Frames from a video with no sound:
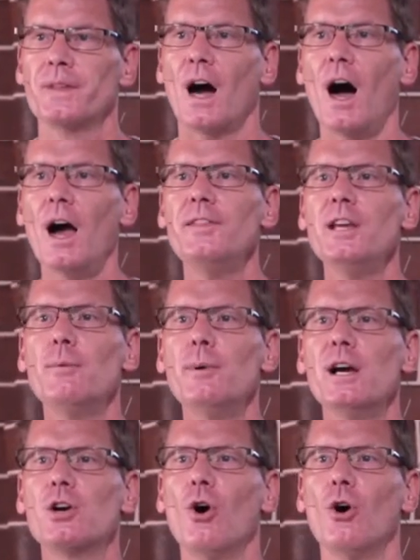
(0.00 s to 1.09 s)
I think we
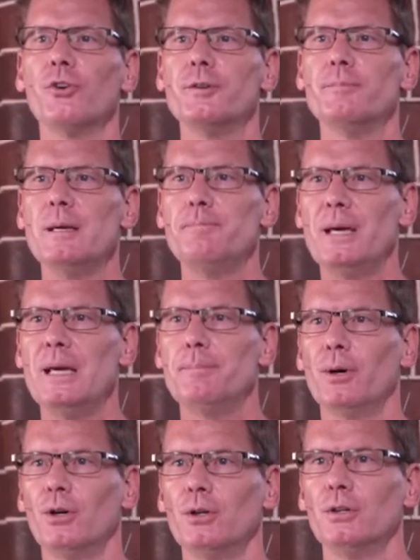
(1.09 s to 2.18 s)
are called to be
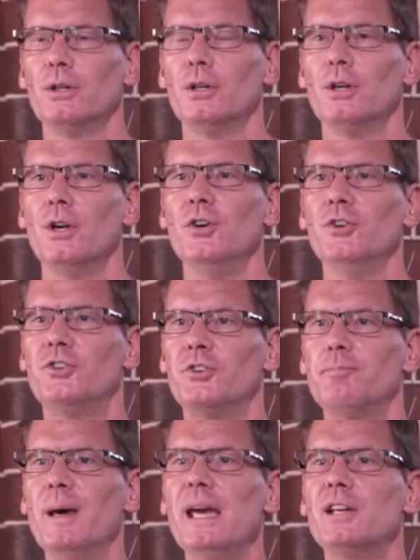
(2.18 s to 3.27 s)
people who
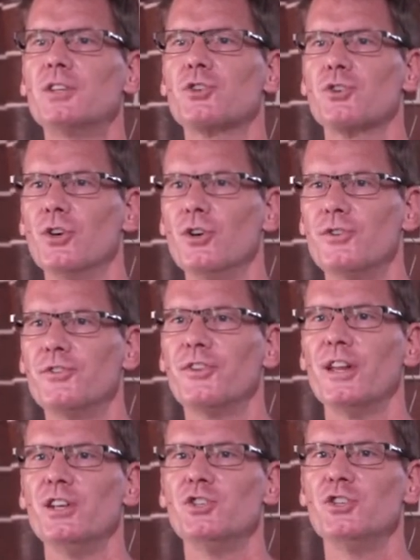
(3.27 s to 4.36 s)
speak truth
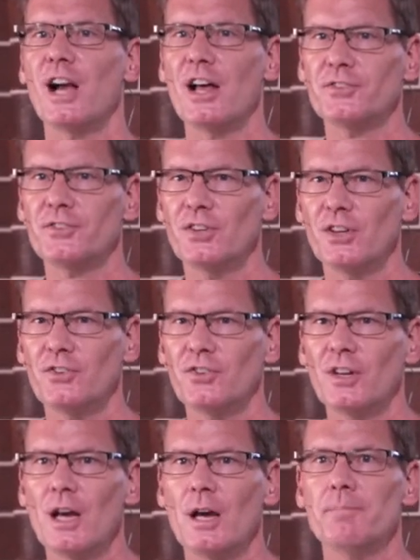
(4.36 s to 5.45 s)
and justice,
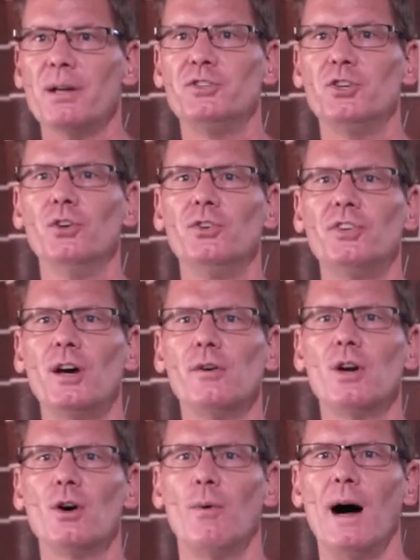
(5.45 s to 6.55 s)
but do so in
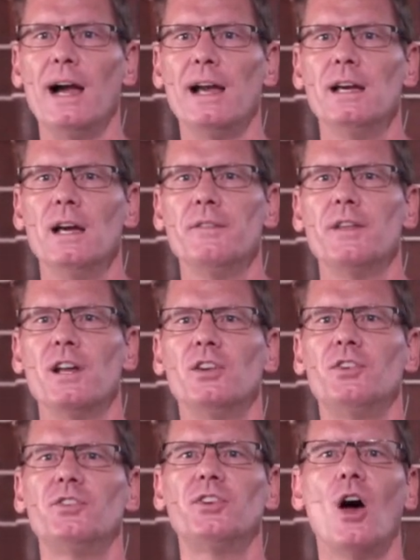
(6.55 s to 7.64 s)
a way that is
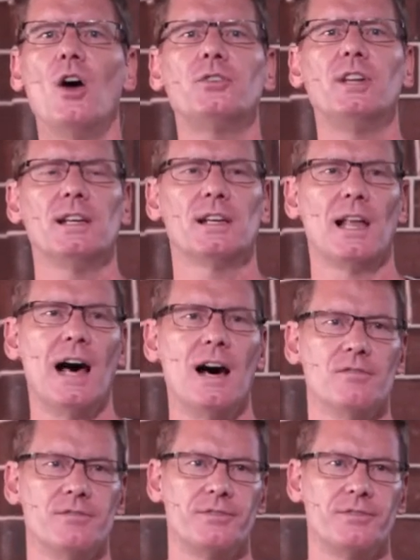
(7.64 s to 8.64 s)
soaked in love,